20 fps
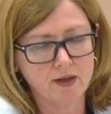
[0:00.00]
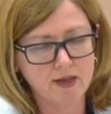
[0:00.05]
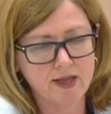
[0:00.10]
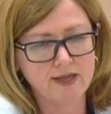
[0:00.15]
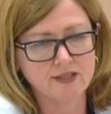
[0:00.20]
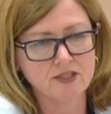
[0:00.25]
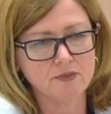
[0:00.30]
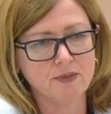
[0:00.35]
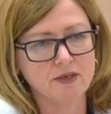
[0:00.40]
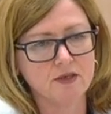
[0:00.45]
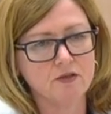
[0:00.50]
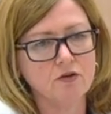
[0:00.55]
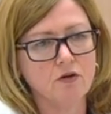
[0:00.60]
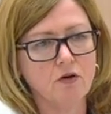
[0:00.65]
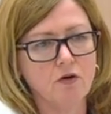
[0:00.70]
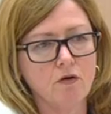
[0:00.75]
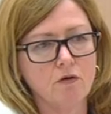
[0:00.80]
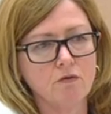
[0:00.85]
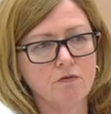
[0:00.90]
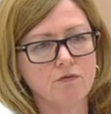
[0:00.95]
aspect
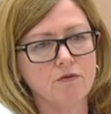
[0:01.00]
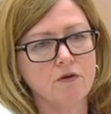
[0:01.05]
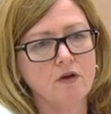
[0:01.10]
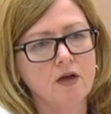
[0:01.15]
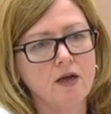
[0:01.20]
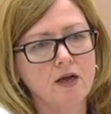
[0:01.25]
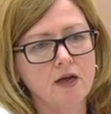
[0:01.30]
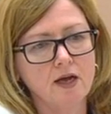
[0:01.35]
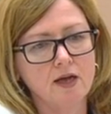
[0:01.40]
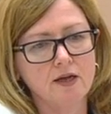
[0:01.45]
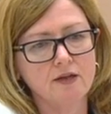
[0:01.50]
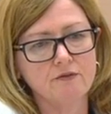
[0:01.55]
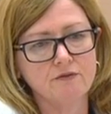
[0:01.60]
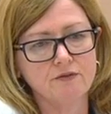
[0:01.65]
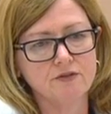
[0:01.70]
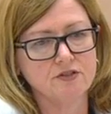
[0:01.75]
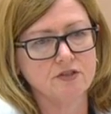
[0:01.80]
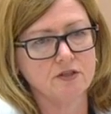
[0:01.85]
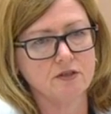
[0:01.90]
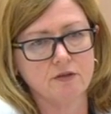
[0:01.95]
of
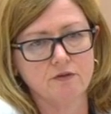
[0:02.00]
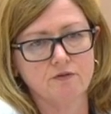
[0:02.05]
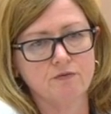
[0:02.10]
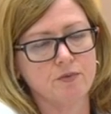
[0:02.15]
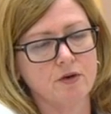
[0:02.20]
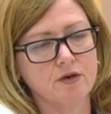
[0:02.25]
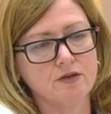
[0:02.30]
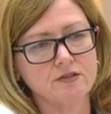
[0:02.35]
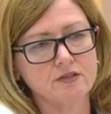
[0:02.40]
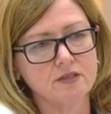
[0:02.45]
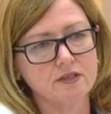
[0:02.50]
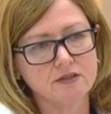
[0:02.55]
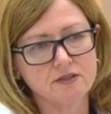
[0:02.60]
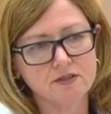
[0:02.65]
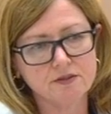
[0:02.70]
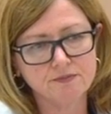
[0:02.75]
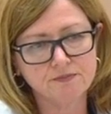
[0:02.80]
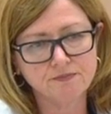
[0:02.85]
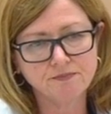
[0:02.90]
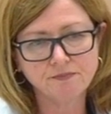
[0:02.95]
investigative
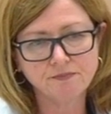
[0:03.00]
process.